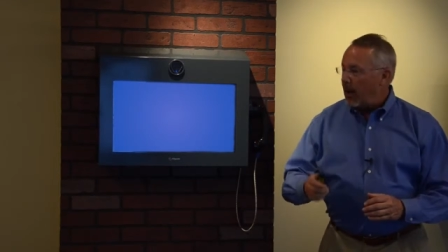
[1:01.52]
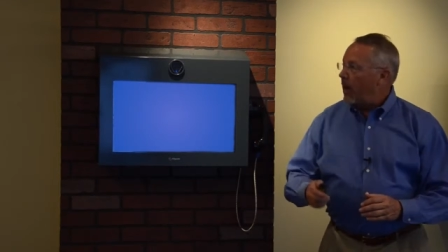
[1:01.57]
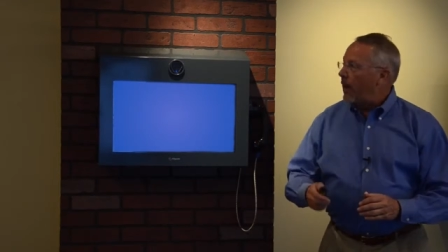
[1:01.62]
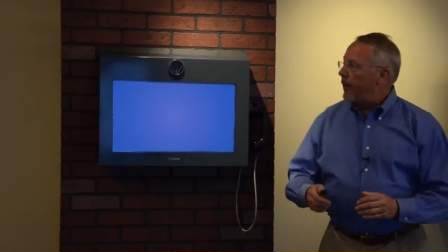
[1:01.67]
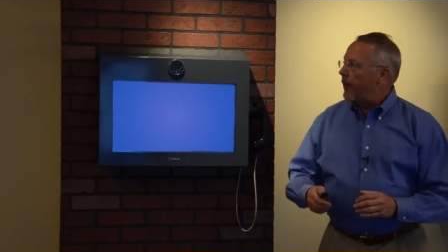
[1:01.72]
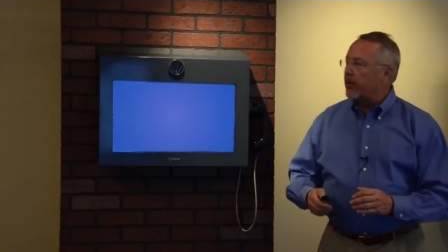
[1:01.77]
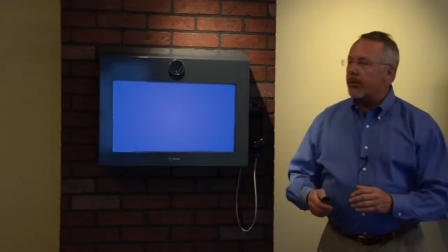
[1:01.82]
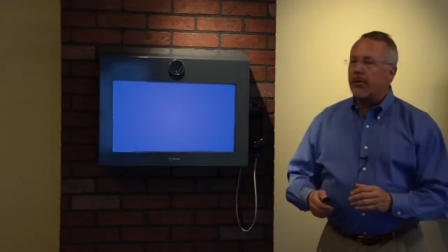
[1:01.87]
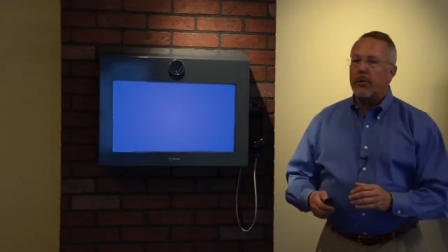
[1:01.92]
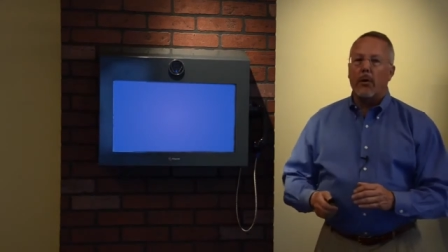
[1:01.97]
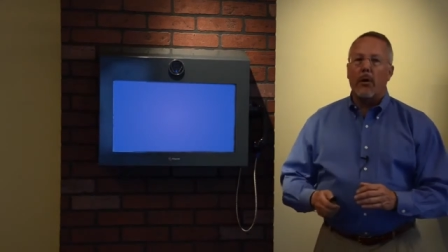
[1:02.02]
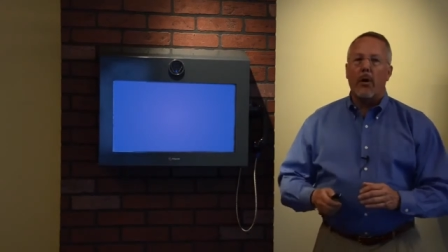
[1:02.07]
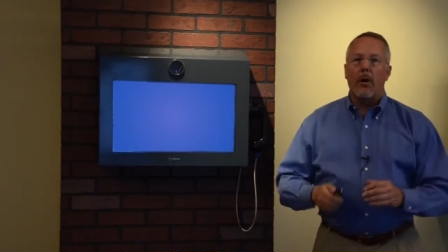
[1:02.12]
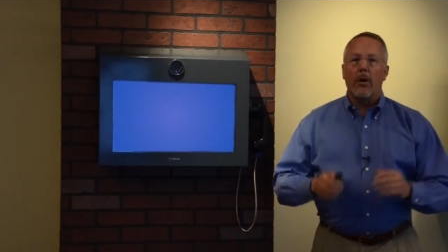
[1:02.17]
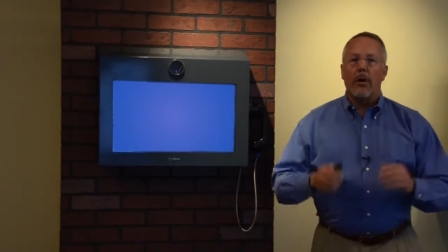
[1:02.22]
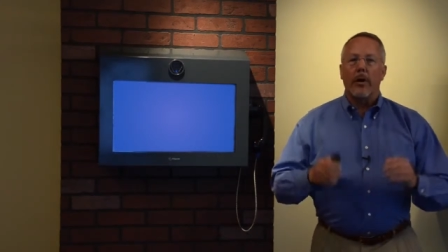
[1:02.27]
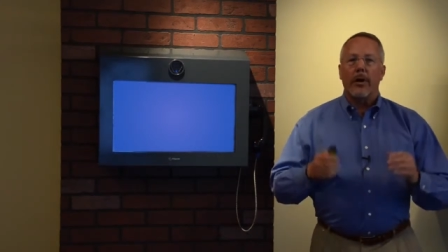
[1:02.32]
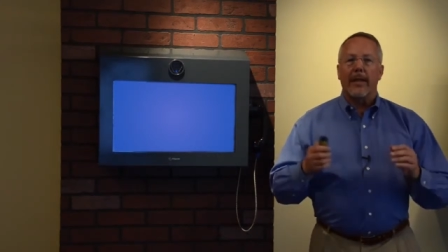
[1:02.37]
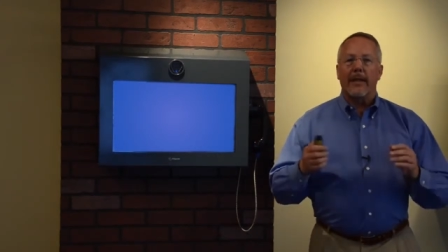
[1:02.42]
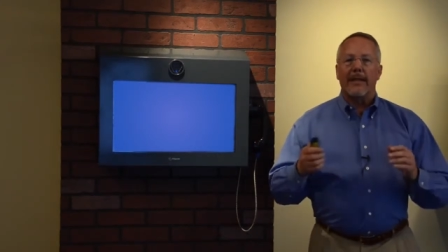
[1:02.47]
Those are
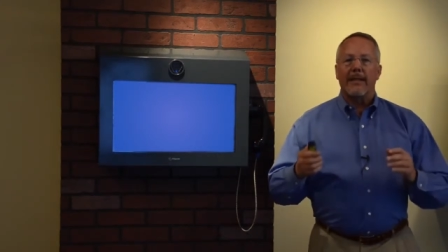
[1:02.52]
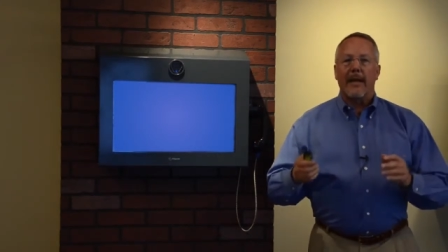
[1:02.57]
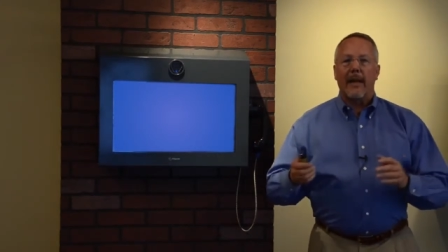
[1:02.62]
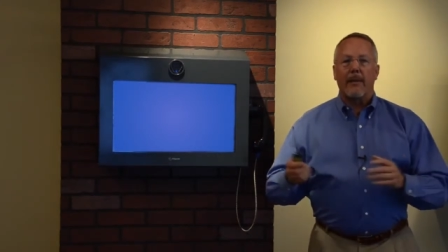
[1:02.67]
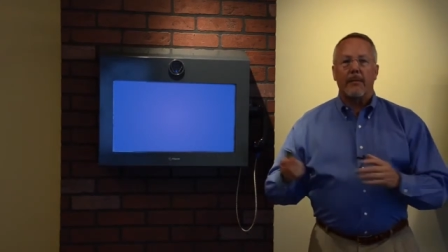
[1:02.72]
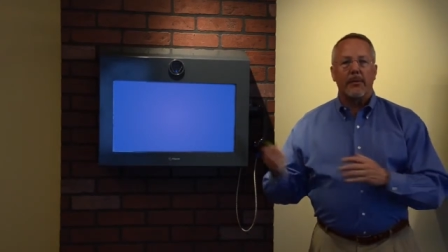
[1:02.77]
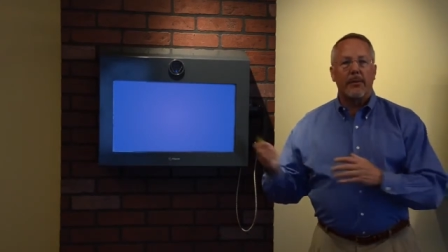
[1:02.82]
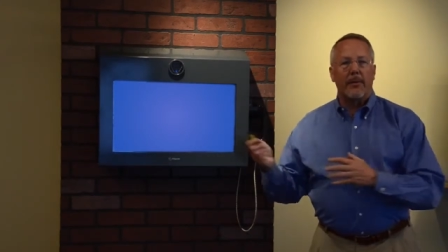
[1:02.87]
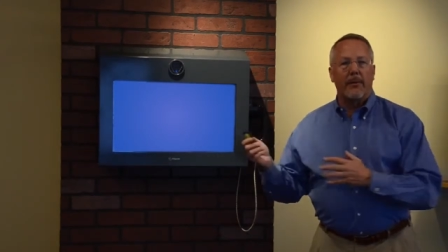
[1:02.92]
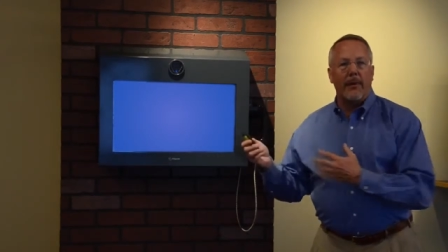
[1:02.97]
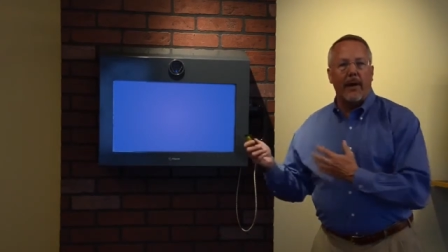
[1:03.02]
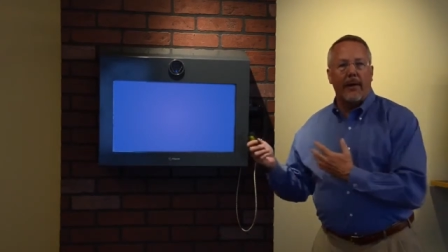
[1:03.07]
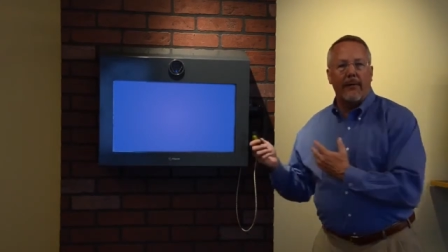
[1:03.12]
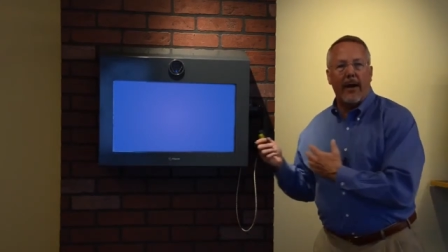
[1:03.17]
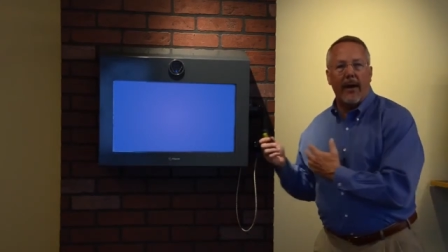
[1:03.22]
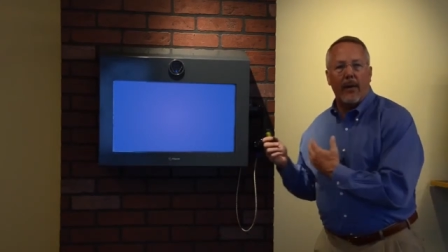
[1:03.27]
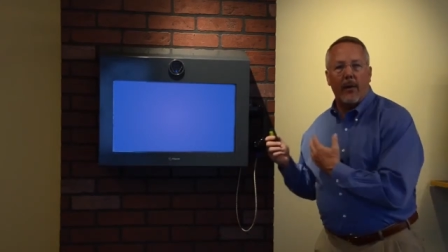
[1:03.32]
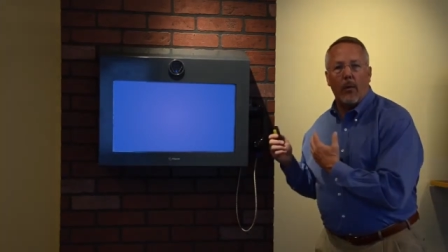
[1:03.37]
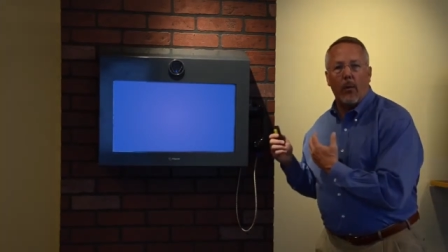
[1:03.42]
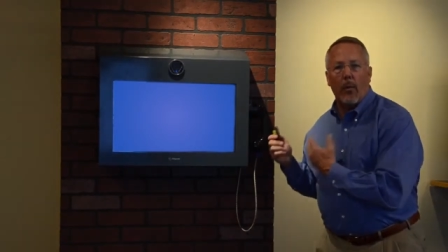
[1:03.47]
all good examples of
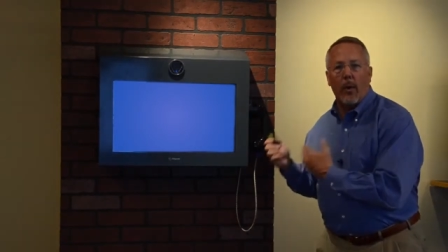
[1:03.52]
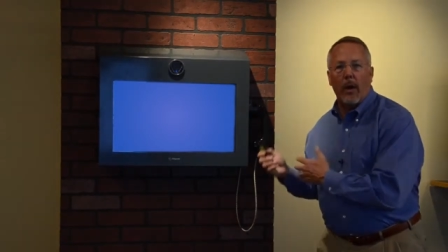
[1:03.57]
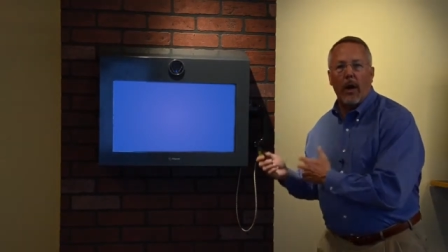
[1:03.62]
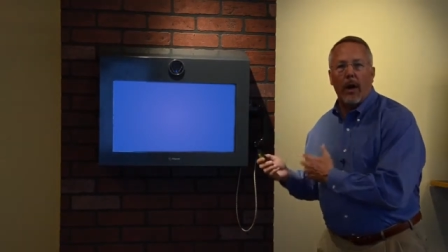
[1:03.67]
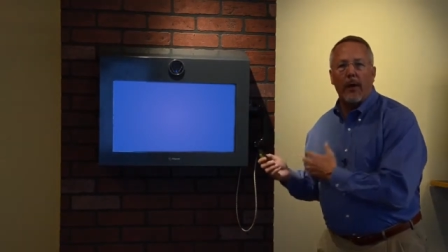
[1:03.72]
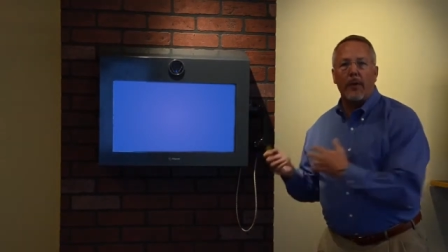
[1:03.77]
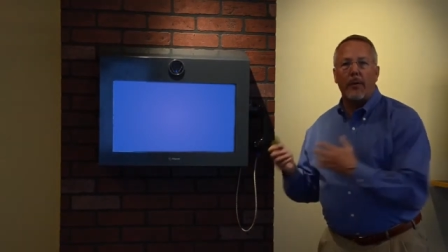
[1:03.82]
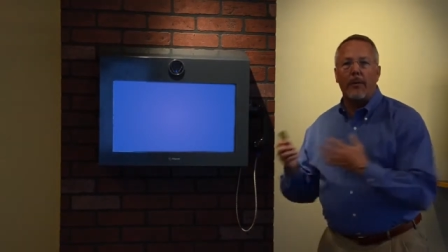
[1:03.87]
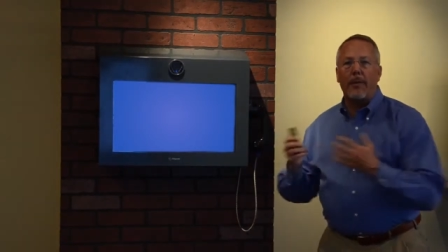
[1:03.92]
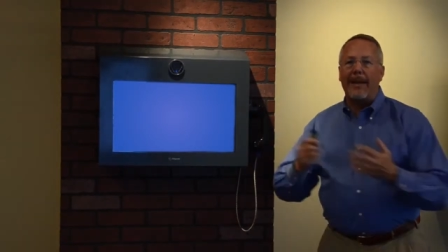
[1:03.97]
other